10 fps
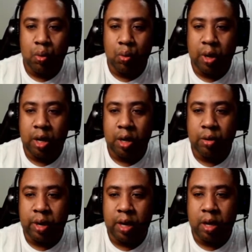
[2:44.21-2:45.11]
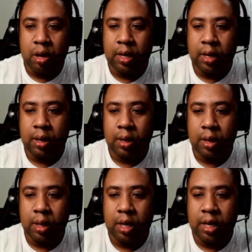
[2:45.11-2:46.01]
when right here,
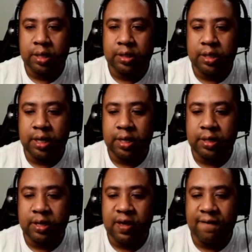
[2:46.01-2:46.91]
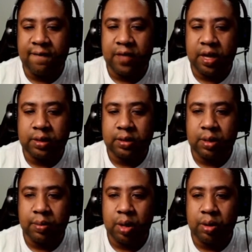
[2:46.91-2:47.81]
it is a fixed
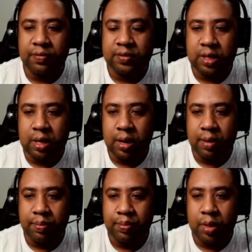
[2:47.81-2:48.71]
amount of time.